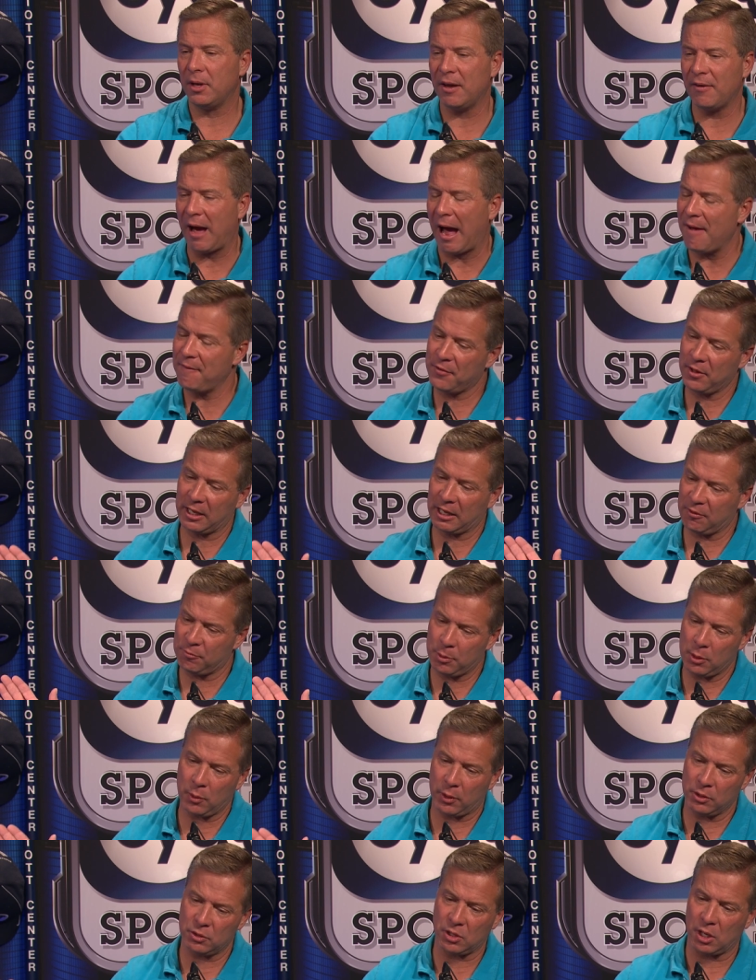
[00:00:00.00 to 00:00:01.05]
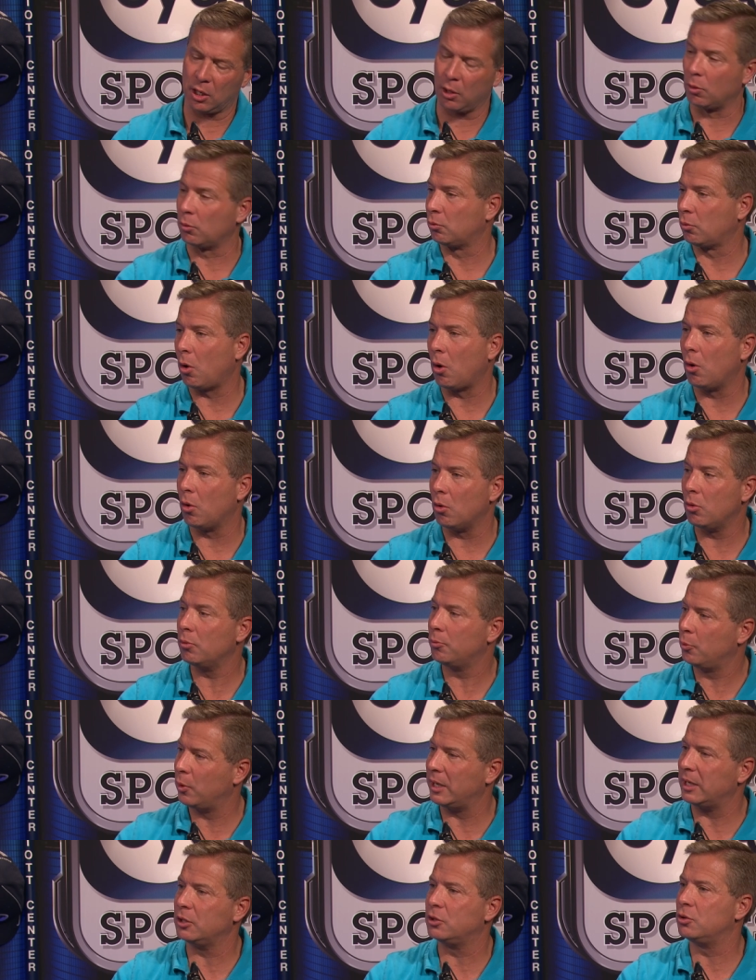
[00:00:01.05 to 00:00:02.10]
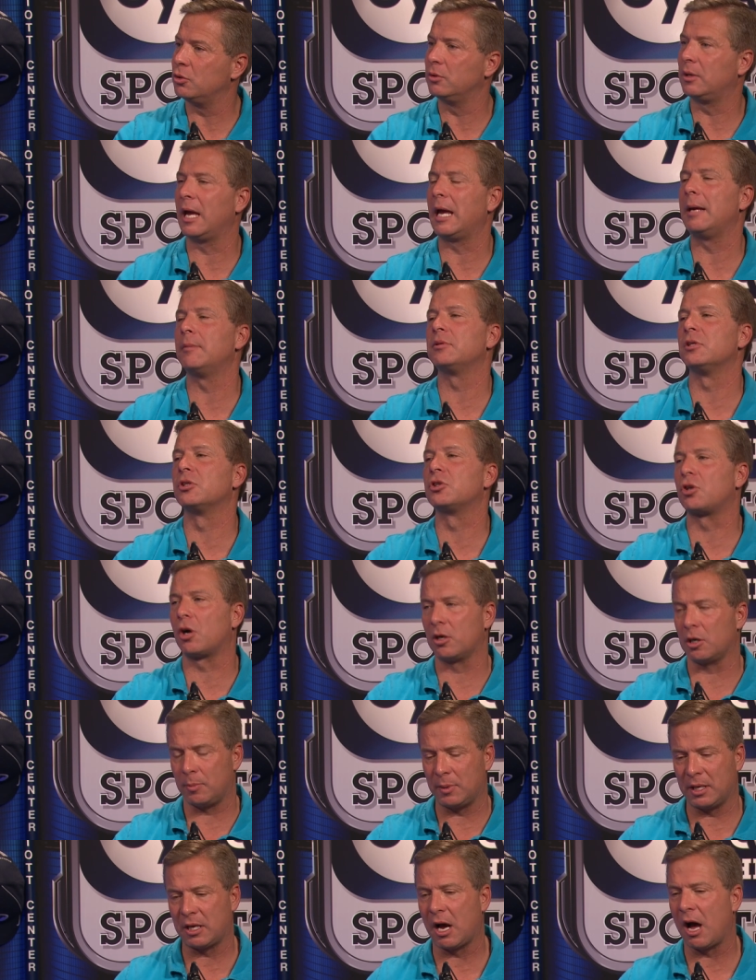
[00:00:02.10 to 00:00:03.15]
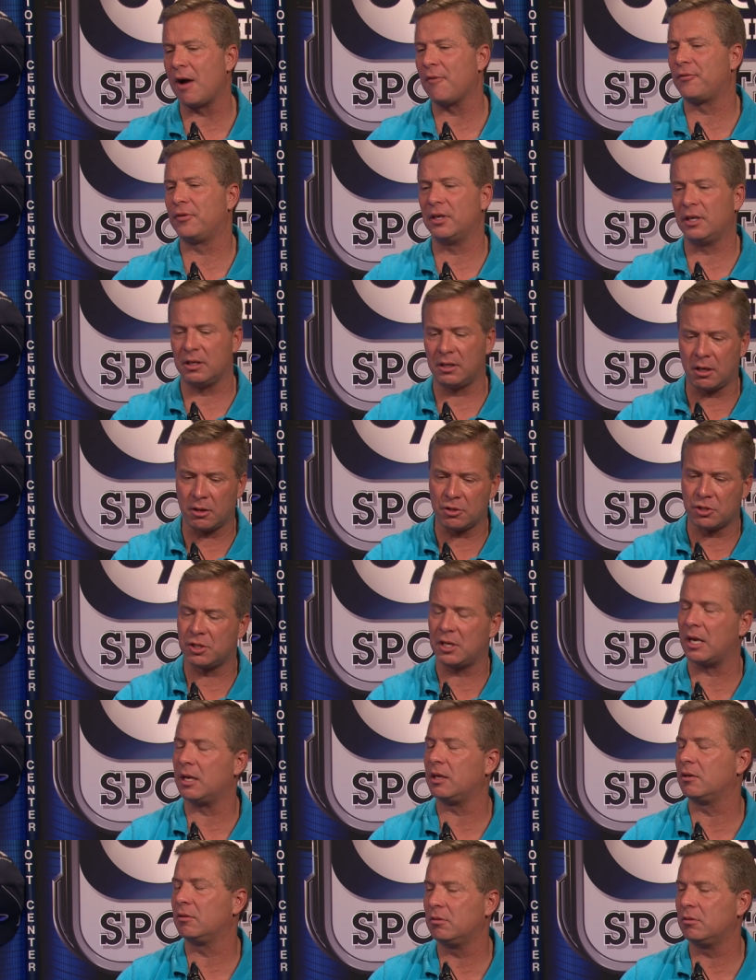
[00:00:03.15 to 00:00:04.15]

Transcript: I feel like if BYU's on a roll, winning two games and starting to be confident and understanding